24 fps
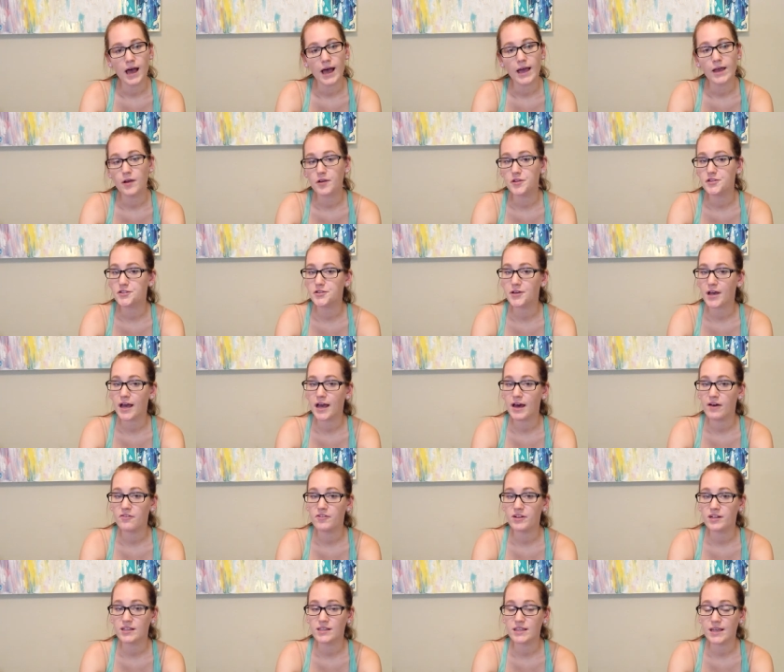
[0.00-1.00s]
I also
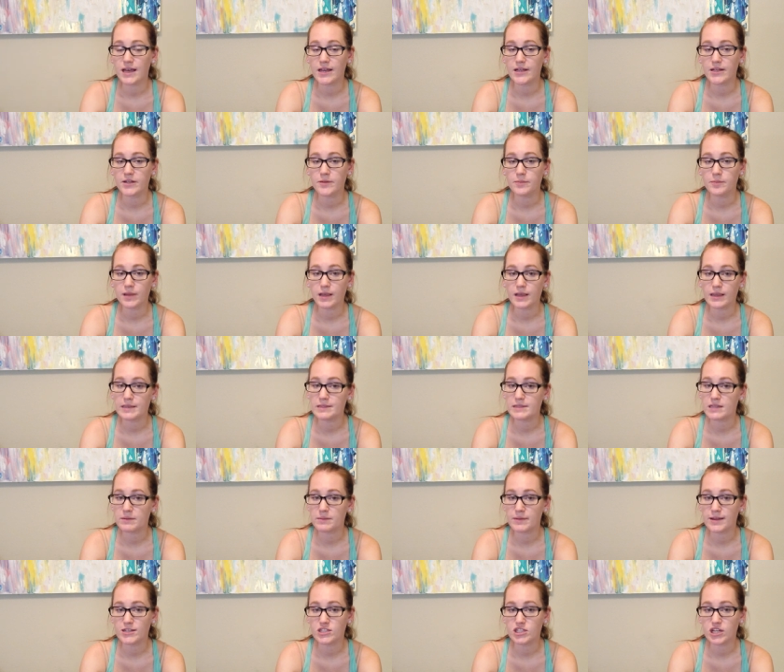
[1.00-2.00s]
have an entire playlist
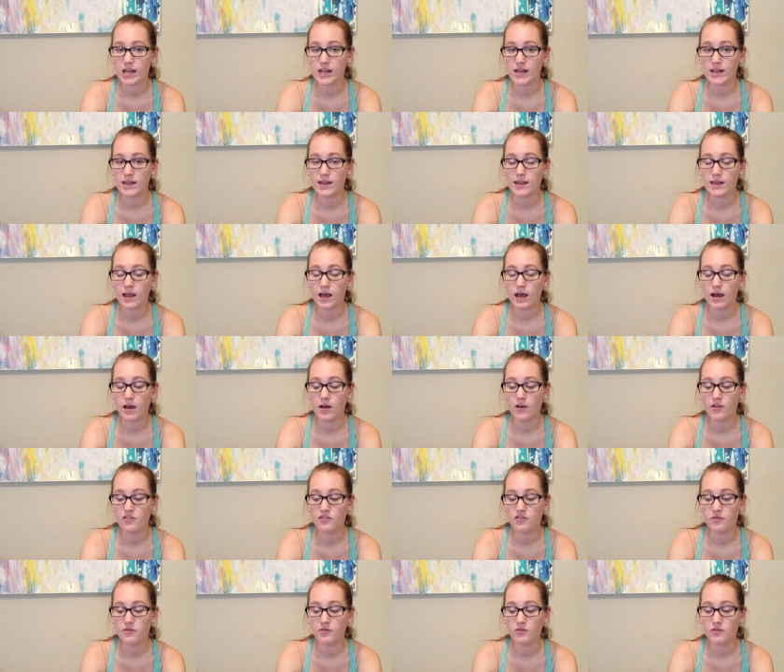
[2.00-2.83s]
on my channel of